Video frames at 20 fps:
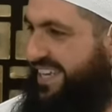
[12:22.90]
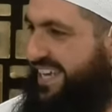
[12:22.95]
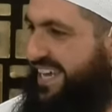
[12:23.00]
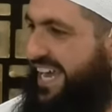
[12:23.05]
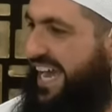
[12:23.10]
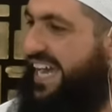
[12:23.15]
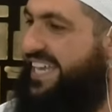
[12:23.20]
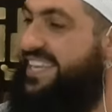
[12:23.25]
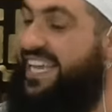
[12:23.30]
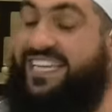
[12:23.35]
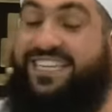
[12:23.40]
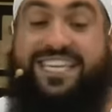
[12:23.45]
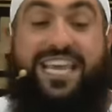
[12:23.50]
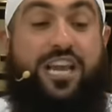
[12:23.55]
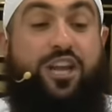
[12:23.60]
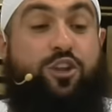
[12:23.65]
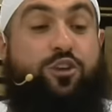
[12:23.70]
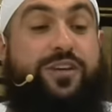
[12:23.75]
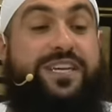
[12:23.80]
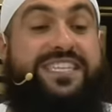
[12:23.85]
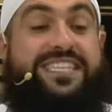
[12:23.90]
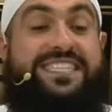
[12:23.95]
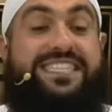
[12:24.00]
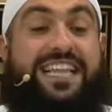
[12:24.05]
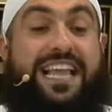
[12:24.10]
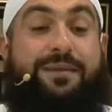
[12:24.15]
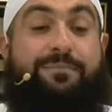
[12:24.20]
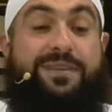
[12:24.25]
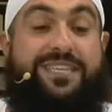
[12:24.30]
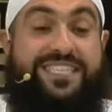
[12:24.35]
And I tell you,
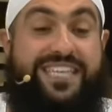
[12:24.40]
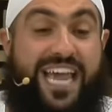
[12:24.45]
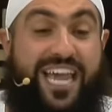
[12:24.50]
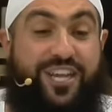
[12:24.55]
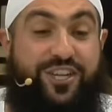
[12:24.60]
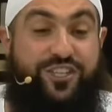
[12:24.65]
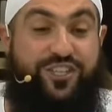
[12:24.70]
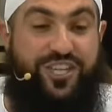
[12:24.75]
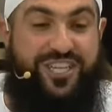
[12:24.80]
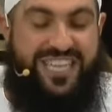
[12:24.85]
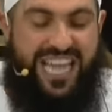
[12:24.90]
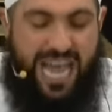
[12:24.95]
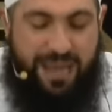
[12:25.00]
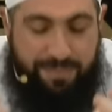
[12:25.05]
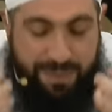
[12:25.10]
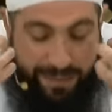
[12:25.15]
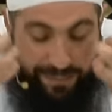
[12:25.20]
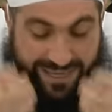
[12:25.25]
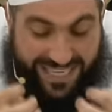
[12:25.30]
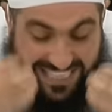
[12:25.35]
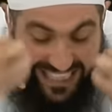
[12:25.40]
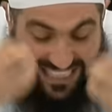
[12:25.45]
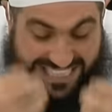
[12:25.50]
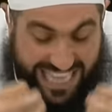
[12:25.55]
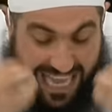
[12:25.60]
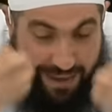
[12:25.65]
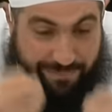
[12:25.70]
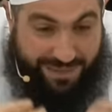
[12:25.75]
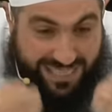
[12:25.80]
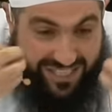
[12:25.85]
Islam is ancient. Habibi,
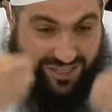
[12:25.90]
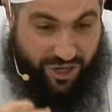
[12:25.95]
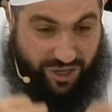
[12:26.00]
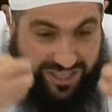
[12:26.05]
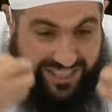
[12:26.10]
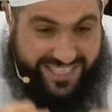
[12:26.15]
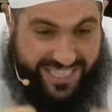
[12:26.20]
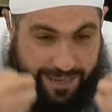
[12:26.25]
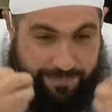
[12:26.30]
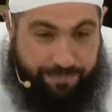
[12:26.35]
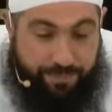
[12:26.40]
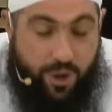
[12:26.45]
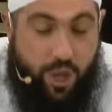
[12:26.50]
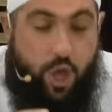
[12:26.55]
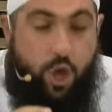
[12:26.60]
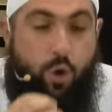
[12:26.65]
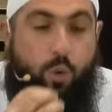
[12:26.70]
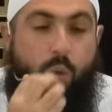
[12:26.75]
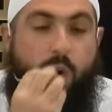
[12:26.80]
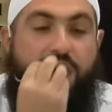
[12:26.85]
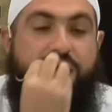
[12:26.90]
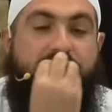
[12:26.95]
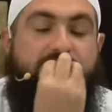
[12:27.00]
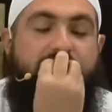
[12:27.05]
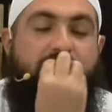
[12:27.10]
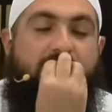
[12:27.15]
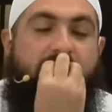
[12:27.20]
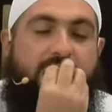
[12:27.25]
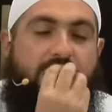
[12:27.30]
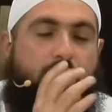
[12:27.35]
Islam is contempt.
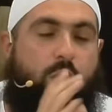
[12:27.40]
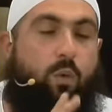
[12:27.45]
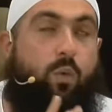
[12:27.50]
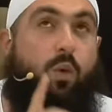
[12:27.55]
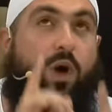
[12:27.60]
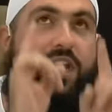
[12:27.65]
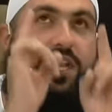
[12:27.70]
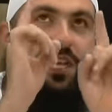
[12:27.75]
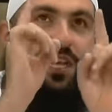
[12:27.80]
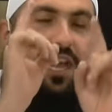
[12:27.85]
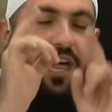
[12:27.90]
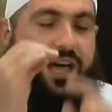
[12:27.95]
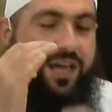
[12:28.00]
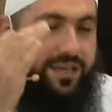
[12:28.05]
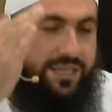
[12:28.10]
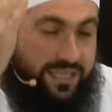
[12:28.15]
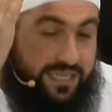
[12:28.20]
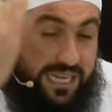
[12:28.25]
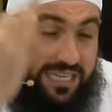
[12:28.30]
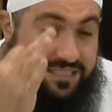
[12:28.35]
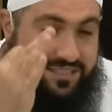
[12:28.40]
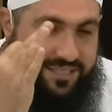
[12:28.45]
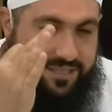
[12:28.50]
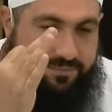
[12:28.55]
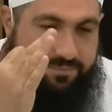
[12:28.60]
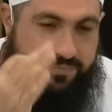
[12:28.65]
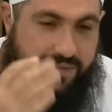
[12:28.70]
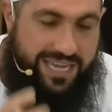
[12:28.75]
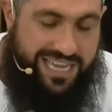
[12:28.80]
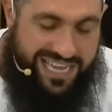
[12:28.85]
Wallah, wallah,
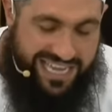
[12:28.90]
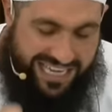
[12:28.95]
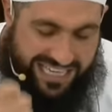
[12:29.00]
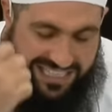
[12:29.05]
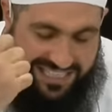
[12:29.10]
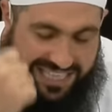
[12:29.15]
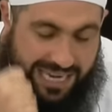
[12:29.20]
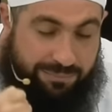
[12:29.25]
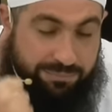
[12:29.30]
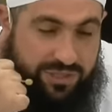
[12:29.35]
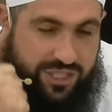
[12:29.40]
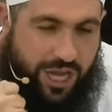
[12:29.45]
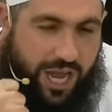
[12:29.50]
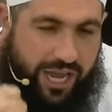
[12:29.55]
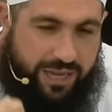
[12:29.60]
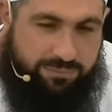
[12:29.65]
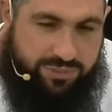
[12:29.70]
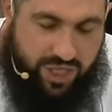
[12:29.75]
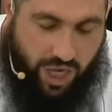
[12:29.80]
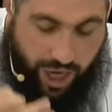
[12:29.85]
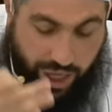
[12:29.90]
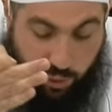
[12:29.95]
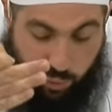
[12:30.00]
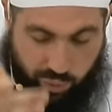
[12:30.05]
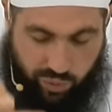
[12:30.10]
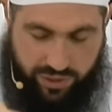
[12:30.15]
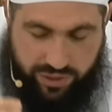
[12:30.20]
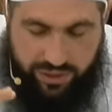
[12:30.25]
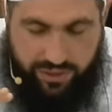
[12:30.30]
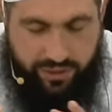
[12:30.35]
qasam. Sometimes I
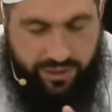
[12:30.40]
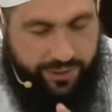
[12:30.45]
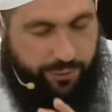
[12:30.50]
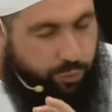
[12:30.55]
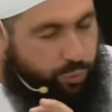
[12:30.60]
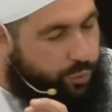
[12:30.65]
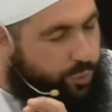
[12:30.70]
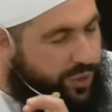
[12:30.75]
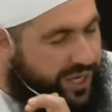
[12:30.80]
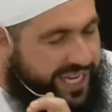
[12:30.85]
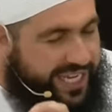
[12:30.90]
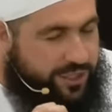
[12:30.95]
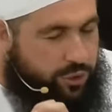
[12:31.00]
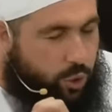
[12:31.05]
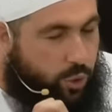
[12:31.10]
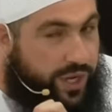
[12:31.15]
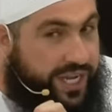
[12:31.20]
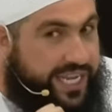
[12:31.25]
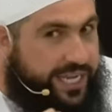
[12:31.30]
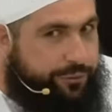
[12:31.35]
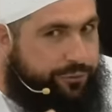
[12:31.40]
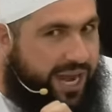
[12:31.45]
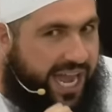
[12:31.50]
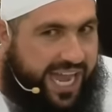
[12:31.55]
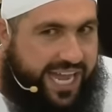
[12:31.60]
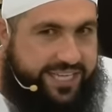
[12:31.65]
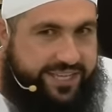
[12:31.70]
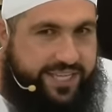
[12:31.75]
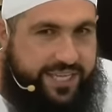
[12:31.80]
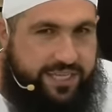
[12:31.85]
will read or hear a
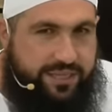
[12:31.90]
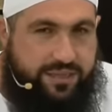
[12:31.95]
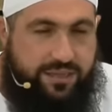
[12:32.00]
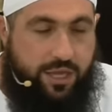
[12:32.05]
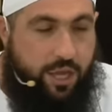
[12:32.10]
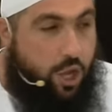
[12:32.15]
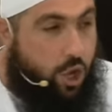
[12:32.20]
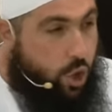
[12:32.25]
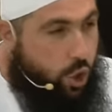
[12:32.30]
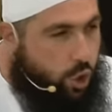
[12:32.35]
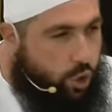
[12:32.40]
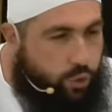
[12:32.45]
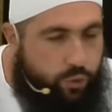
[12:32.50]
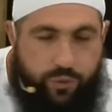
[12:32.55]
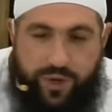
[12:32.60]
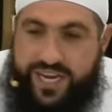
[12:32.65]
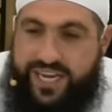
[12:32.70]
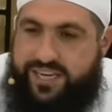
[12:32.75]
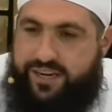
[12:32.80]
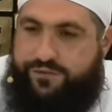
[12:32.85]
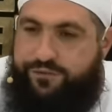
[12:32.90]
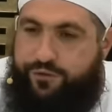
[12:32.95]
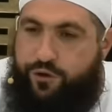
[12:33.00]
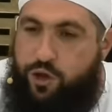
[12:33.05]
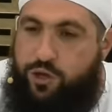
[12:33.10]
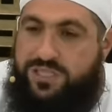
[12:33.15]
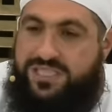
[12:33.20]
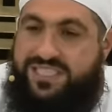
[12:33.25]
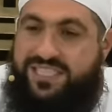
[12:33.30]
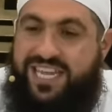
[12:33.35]
hadith or read a
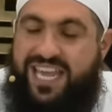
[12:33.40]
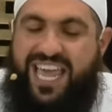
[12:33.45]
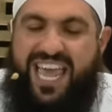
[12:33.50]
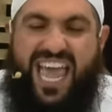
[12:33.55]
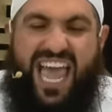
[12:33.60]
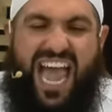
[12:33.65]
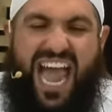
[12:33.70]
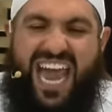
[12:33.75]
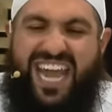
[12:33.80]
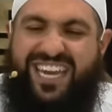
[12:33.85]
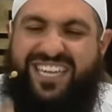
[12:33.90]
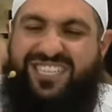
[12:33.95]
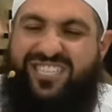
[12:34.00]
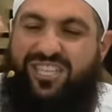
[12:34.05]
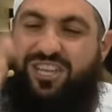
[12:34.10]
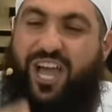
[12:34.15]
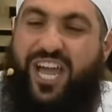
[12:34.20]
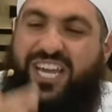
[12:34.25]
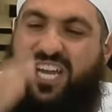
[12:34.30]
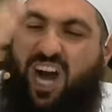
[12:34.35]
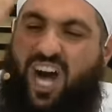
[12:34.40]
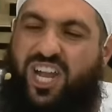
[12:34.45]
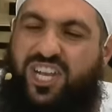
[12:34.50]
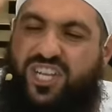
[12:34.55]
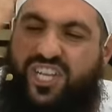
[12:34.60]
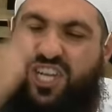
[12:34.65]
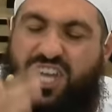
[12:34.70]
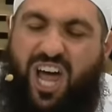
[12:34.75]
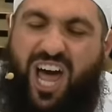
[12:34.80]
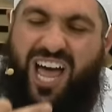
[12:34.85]
verse and it's like
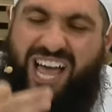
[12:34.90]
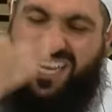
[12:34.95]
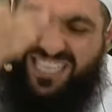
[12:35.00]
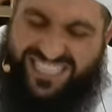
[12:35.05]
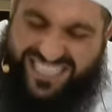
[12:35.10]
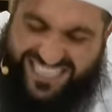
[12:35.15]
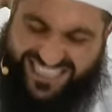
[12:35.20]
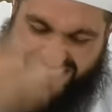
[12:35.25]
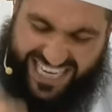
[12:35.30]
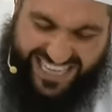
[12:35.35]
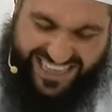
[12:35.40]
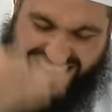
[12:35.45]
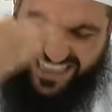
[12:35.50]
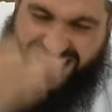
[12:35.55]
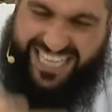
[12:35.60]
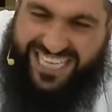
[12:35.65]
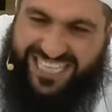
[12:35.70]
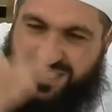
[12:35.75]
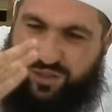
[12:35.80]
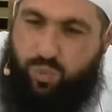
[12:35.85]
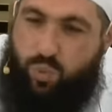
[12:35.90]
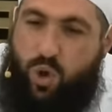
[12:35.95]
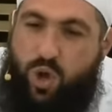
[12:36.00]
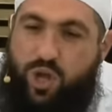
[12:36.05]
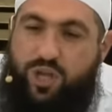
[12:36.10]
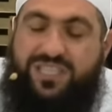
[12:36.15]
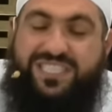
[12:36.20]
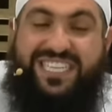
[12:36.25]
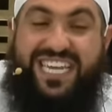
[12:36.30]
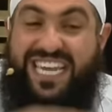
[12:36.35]
Allah said these
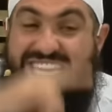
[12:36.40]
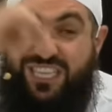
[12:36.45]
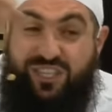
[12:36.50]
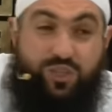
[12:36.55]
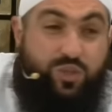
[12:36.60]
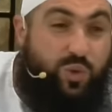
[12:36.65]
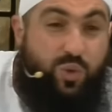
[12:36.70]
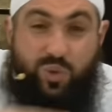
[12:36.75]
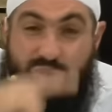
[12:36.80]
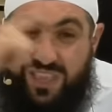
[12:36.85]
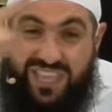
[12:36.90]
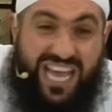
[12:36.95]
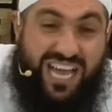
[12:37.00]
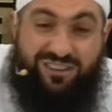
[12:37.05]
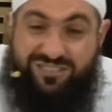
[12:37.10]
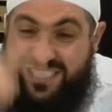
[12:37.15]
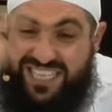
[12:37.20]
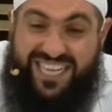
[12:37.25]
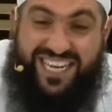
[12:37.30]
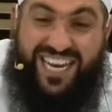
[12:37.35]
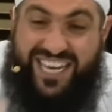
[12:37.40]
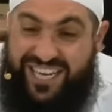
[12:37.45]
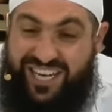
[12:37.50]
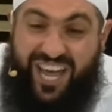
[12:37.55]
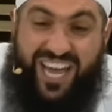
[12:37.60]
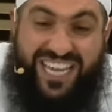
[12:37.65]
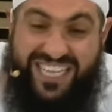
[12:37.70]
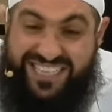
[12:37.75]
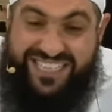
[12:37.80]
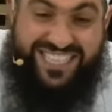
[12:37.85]
words in
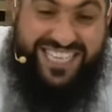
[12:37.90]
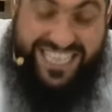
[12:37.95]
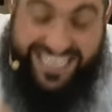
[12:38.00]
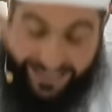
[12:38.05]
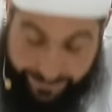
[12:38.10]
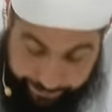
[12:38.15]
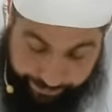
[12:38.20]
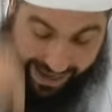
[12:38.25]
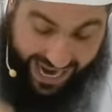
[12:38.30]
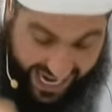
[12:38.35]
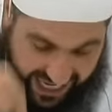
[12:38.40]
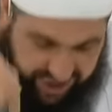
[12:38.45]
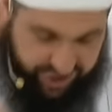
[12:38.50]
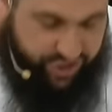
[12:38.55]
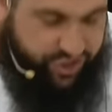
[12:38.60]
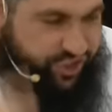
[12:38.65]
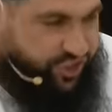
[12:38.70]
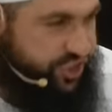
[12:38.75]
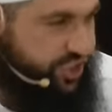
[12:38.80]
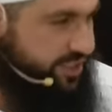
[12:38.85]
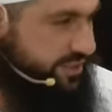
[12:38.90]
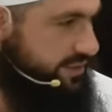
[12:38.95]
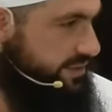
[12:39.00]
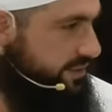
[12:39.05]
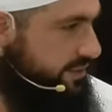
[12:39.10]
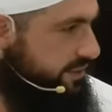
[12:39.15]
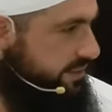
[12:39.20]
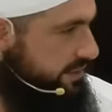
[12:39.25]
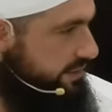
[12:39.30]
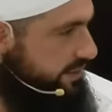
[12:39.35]
2019 March.
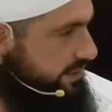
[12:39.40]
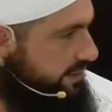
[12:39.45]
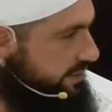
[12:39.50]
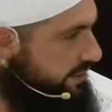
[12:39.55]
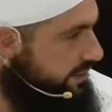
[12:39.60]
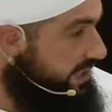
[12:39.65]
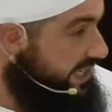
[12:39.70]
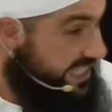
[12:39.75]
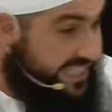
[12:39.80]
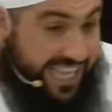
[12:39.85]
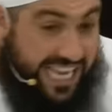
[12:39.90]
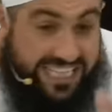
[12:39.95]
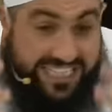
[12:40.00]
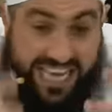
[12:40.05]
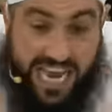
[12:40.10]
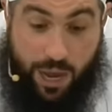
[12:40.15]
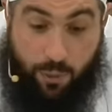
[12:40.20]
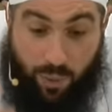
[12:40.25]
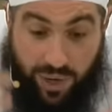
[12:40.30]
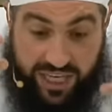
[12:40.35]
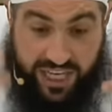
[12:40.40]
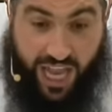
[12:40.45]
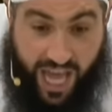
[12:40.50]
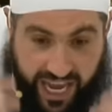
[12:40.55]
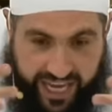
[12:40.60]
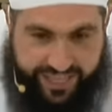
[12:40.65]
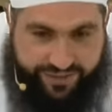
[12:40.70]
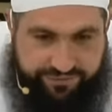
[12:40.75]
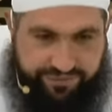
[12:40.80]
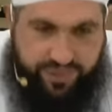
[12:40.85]
That's how
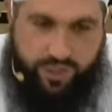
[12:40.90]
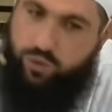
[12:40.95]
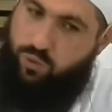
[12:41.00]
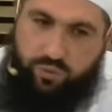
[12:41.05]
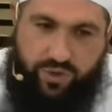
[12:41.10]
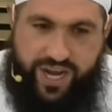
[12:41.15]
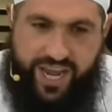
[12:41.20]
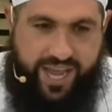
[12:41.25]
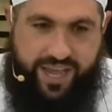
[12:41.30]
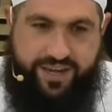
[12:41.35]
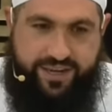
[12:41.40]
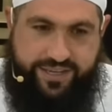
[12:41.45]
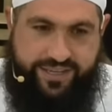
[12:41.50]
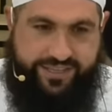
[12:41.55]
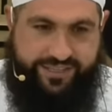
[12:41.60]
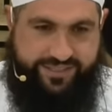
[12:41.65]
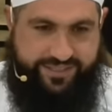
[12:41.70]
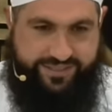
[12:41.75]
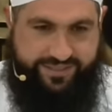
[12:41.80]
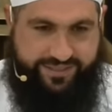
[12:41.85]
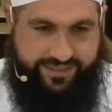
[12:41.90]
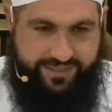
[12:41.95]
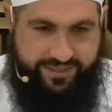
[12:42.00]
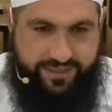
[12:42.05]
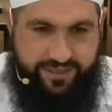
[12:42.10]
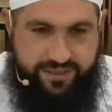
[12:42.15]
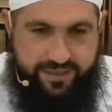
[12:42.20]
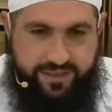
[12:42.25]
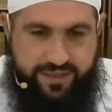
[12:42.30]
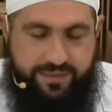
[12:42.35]
alive the Quran is.
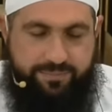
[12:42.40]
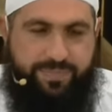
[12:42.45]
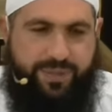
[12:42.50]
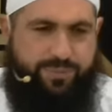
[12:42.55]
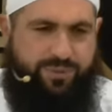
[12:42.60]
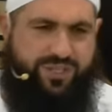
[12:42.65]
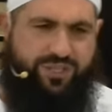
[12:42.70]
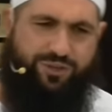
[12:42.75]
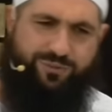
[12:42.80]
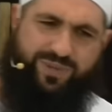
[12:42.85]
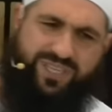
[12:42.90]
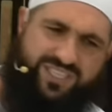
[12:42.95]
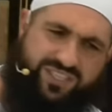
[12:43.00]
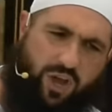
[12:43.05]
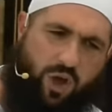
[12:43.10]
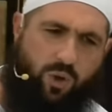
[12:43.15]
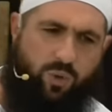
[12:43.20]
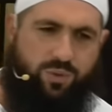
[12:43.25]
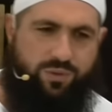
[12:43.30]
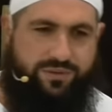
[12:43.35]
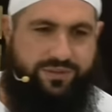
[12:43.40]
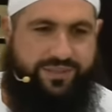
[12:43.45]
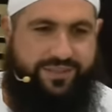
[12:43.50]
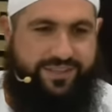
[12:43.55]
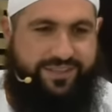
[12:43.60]
People tell me it's old.